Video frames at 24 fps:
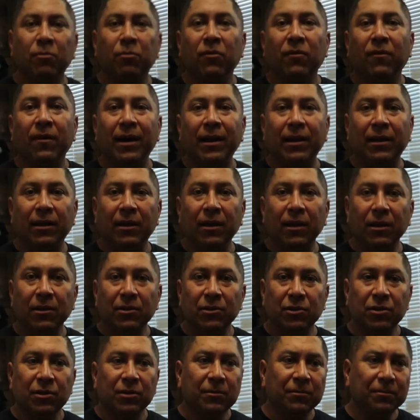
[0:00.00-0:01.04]
we provide
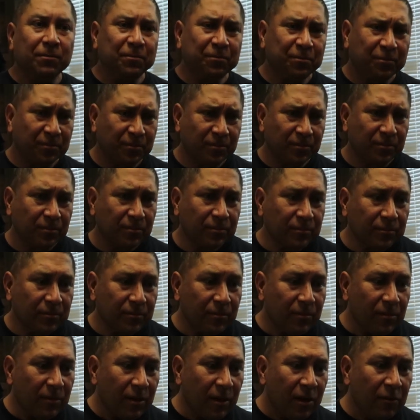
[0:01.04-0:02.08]
lunch,
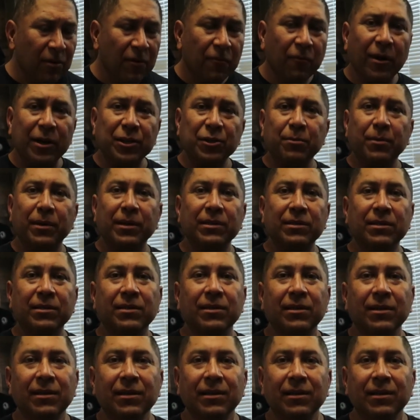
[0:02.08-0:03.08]
refreshments,